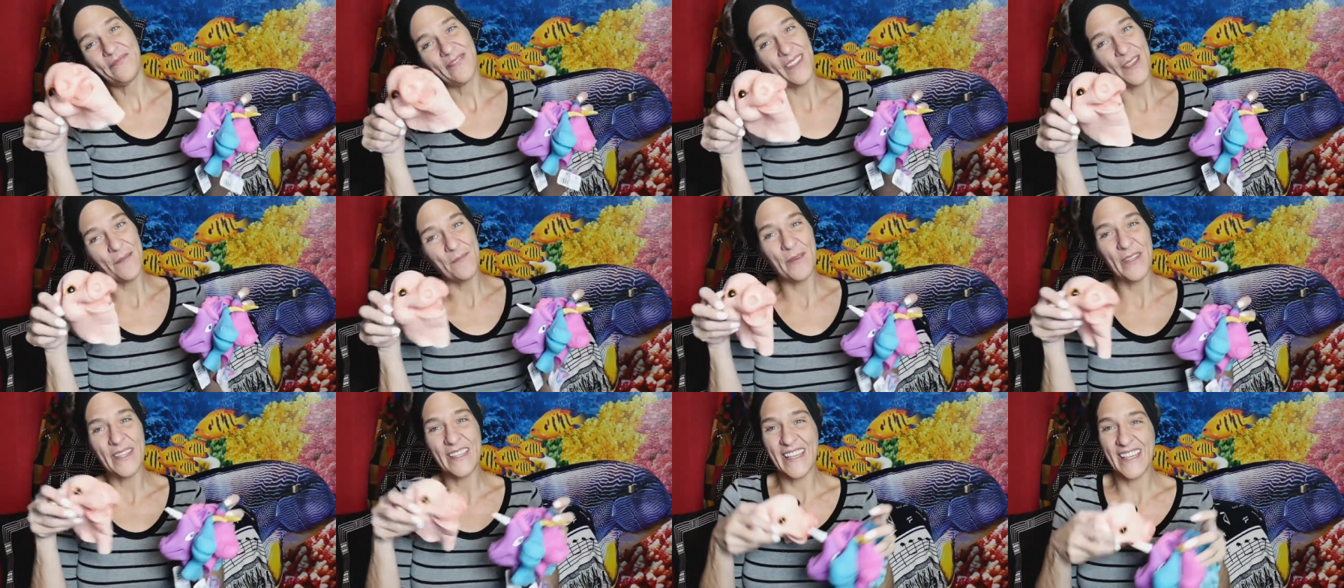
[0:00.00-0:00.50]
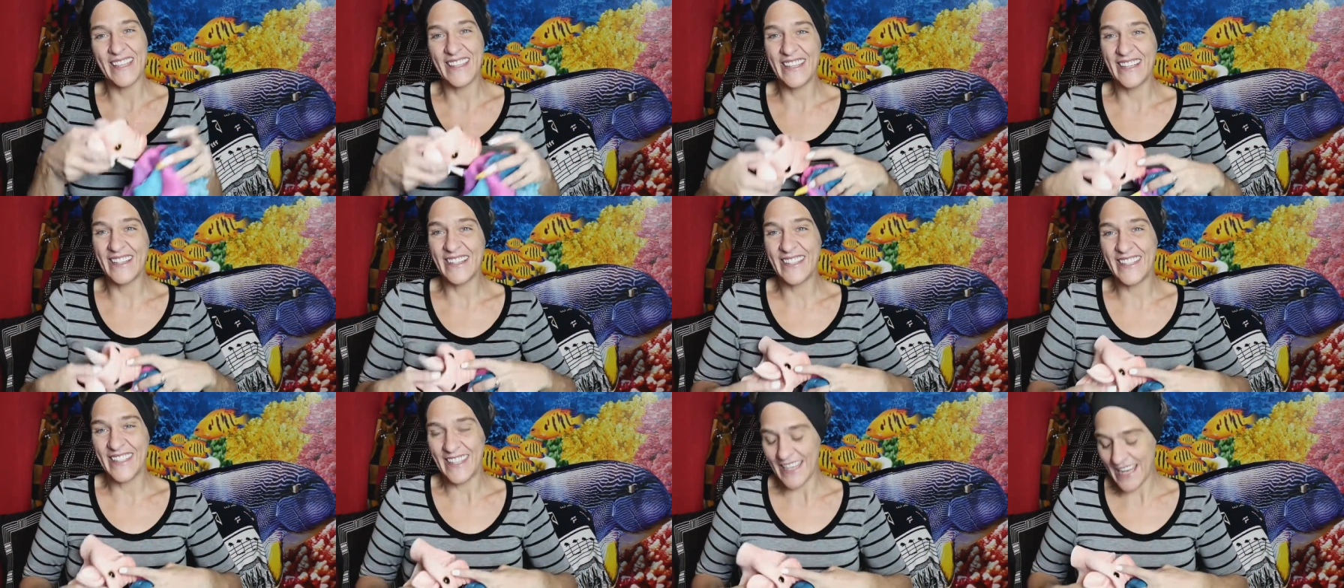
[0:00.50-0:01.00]
but then
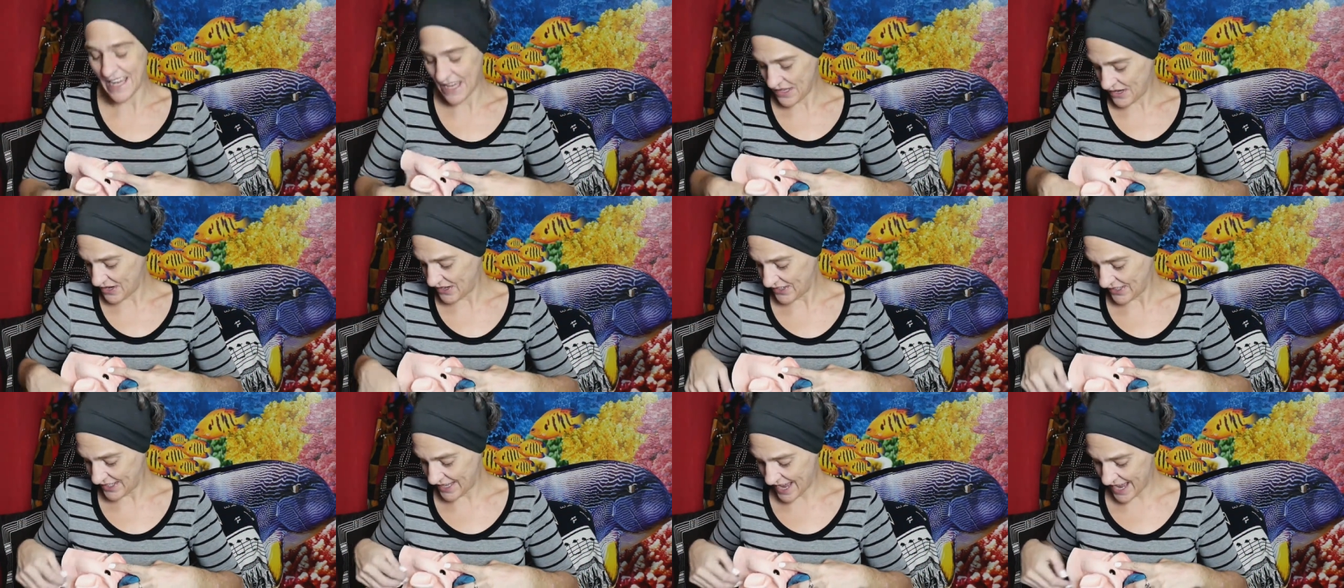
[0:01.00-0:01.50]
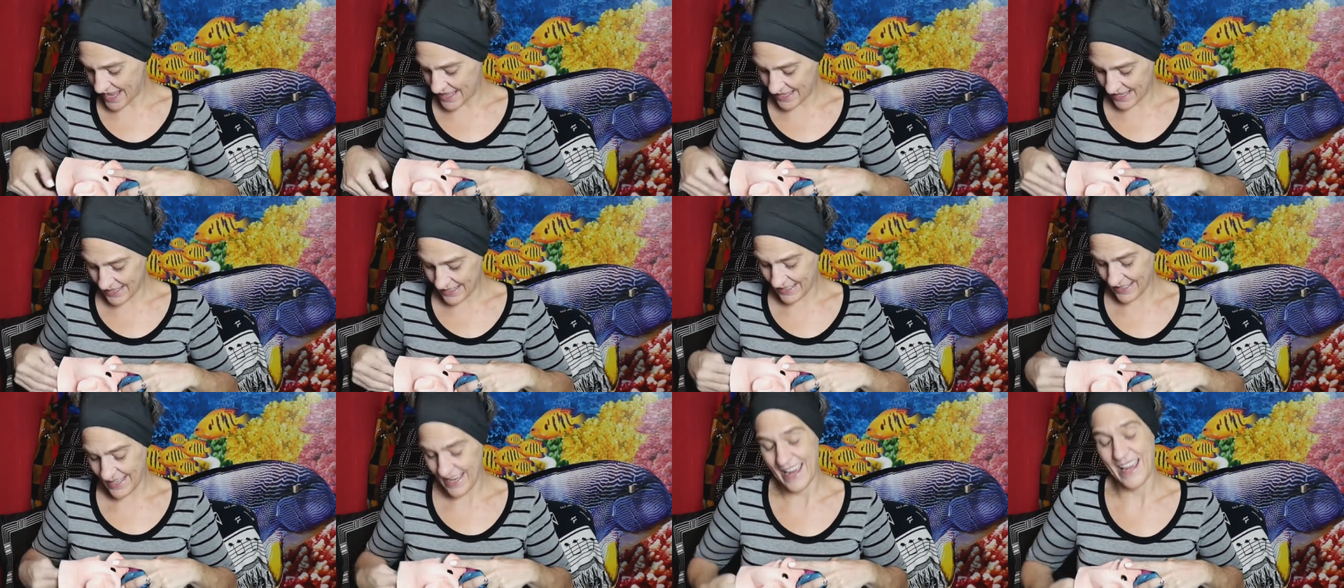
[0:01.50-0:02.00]
there's the other side
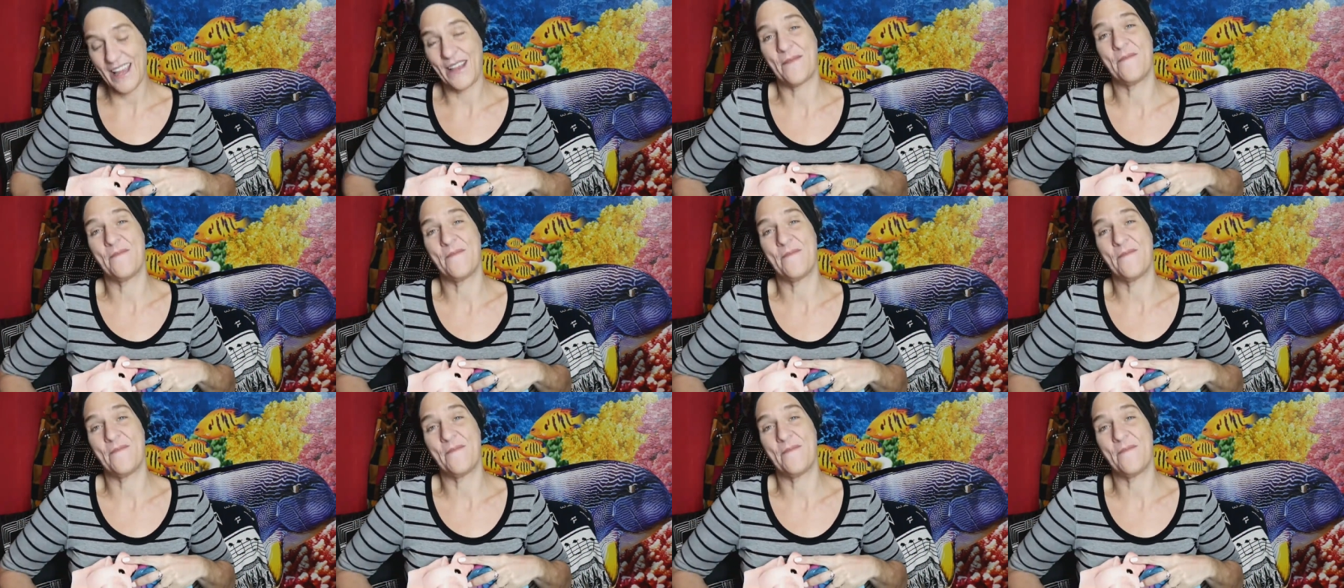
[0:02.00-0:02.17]
that's like,